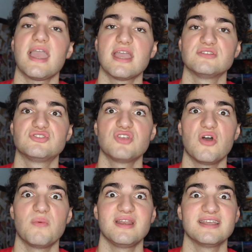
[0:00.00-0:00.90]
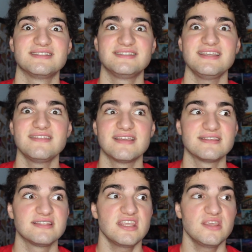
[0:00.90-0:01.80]
And so when he had seen
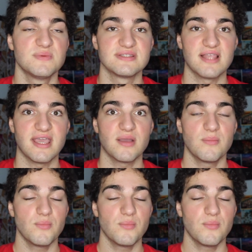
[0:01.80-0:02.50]
this, he was like,